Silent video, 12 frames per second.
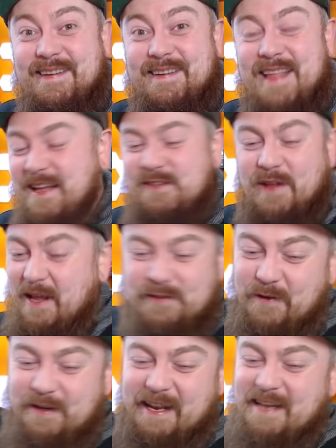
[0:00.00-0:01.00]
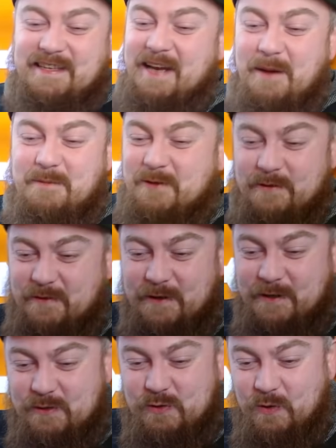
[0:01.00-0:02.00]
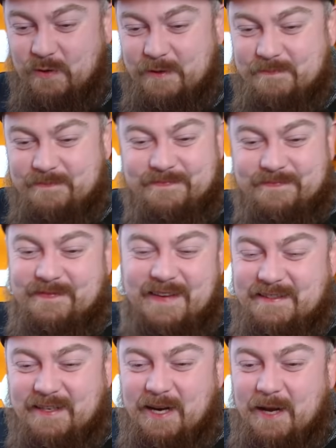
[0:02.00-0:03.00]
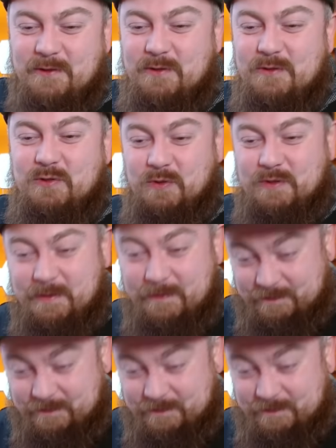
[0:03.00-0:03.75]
It's an absolute fucking joke. It's an absolute joke.